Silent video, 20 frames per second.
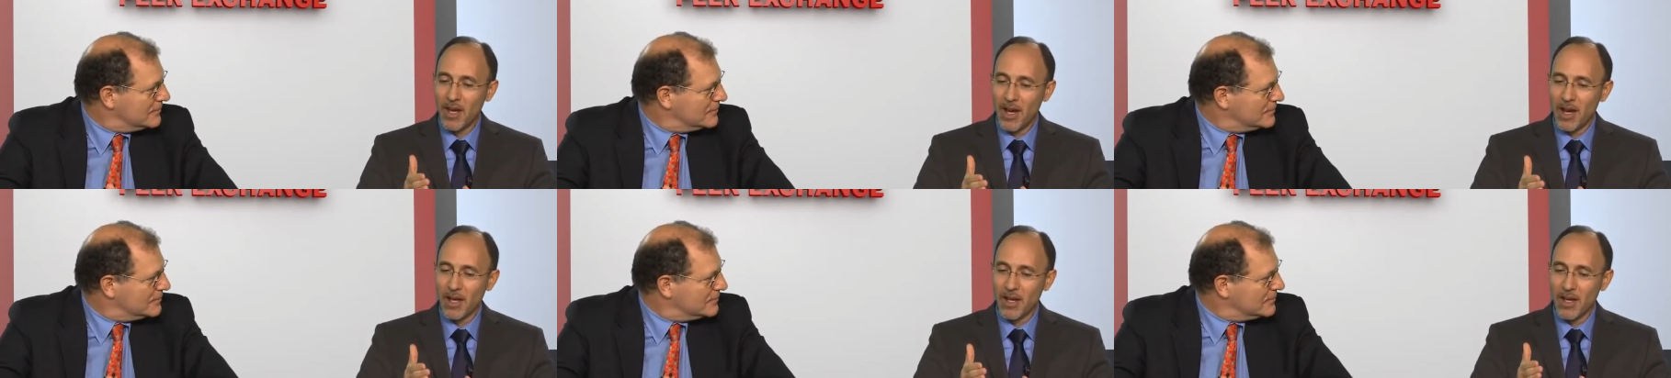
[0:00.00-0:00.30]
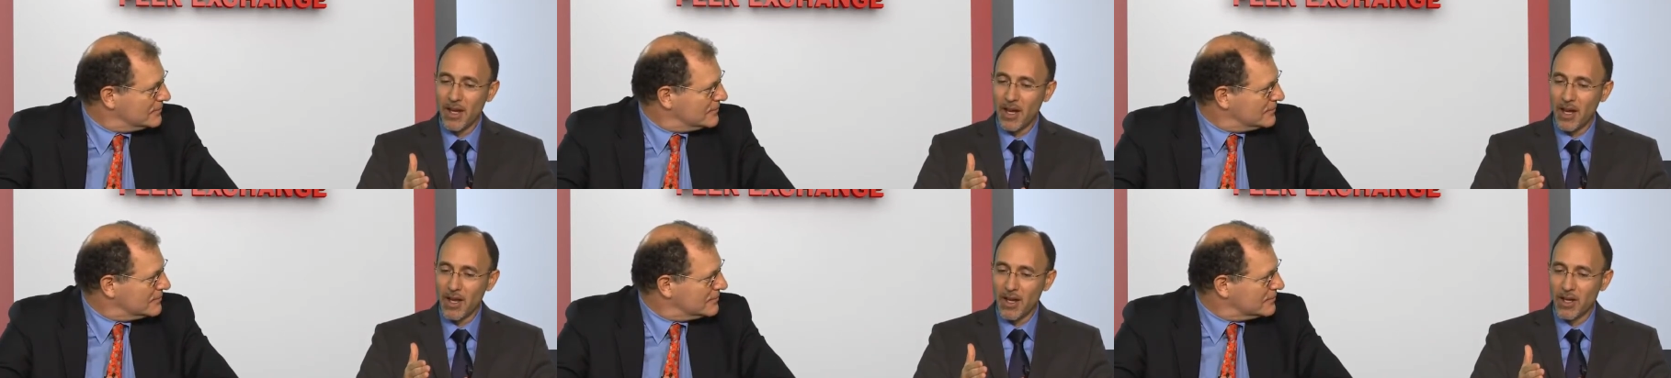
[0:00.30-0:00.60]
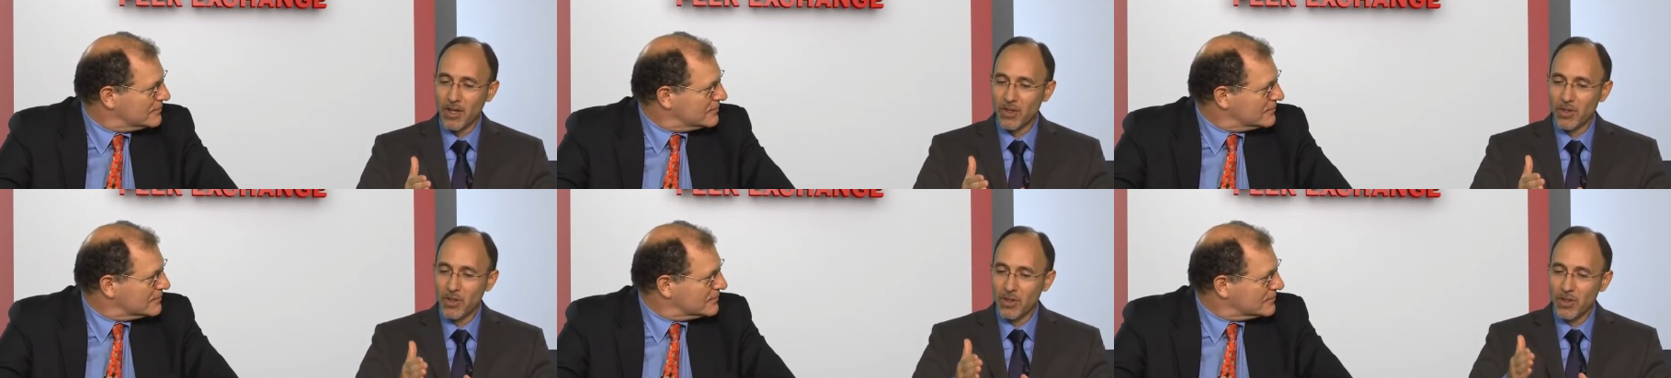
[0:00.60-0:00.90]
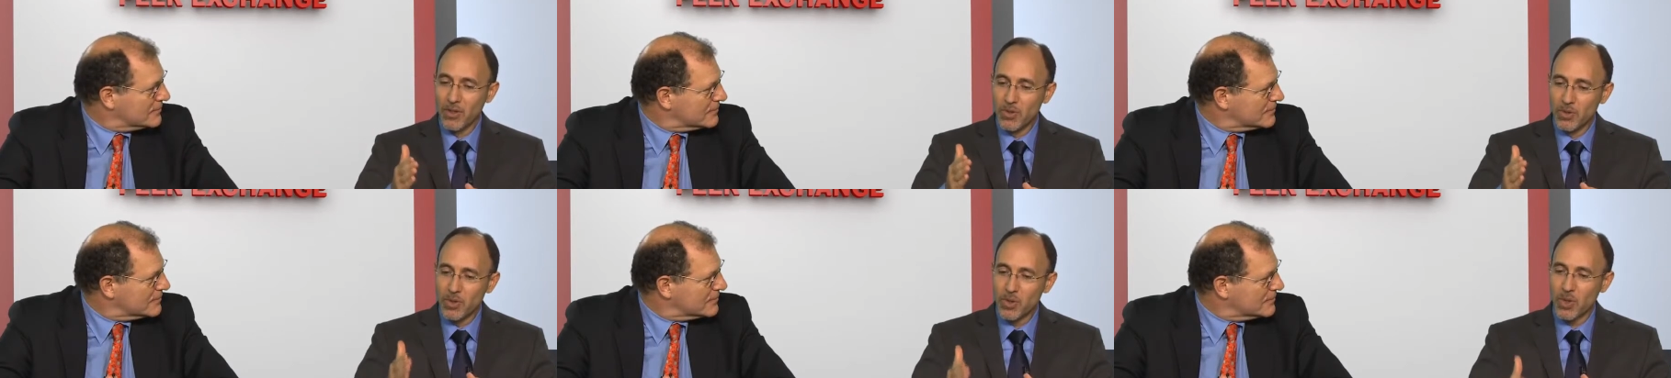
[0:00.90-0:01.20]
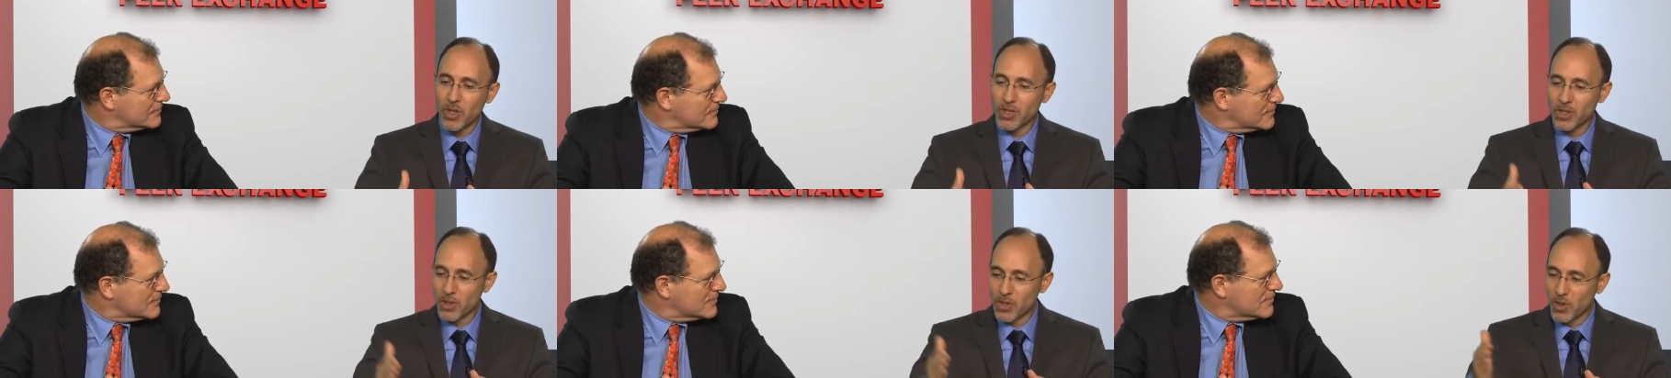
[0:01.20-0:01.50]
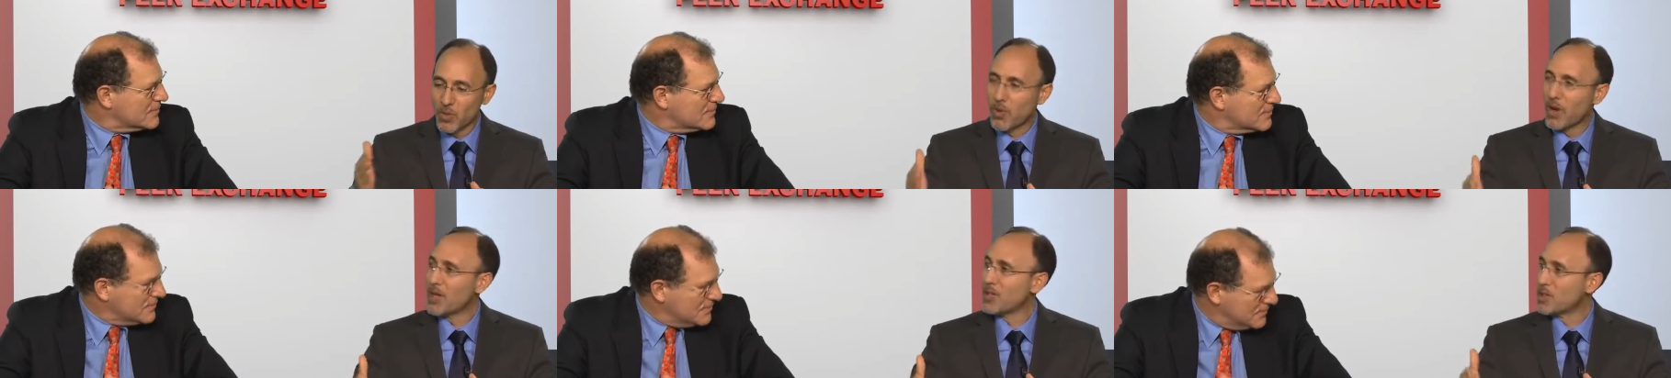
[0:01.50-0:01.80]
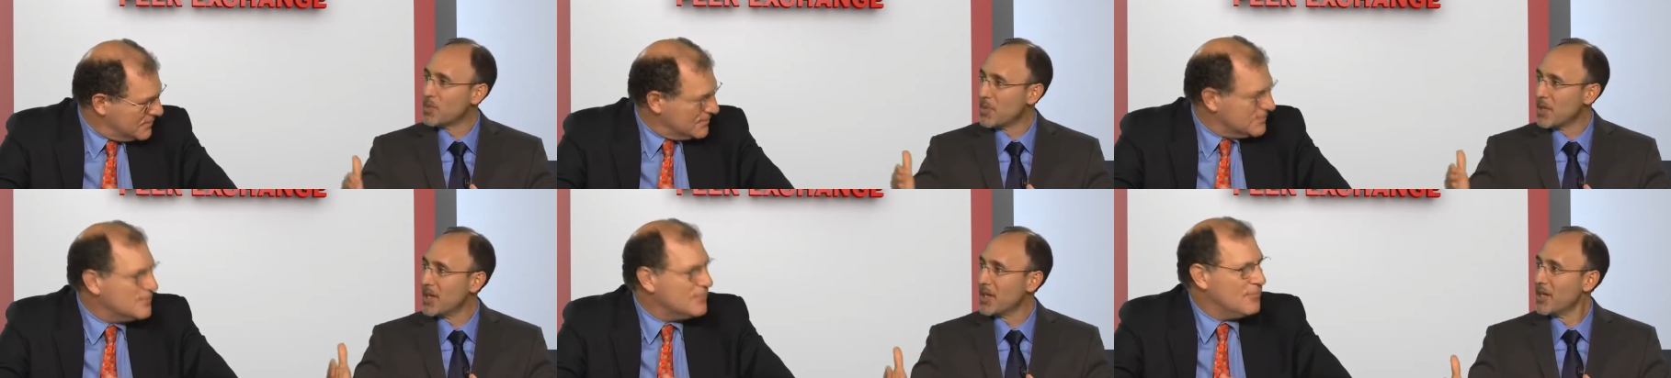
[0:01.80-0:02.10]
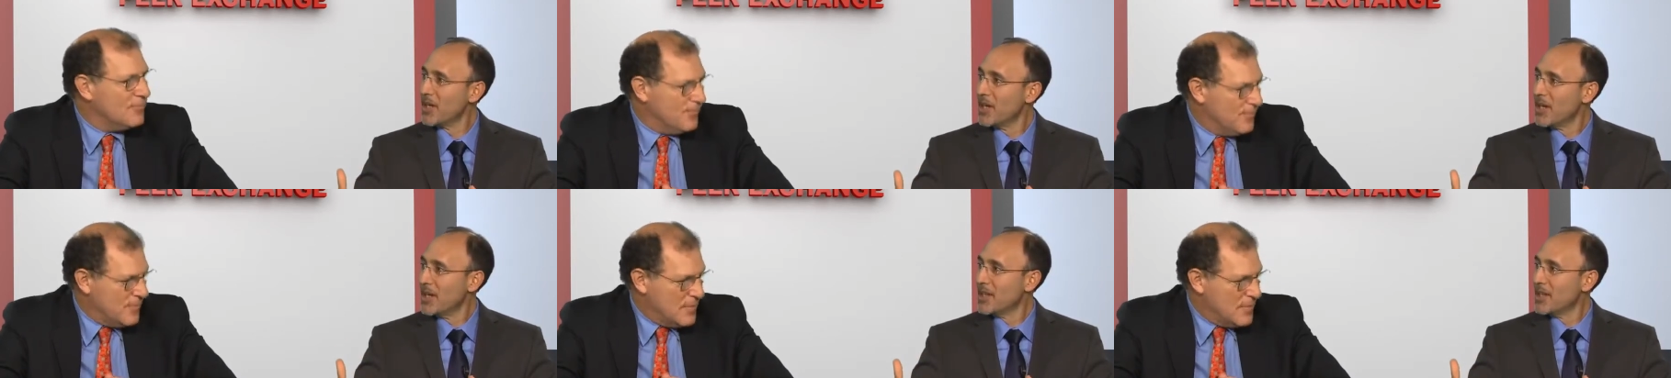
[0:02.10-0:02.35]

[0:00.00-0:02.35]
Speaker 1: on, on a good nutritional regimen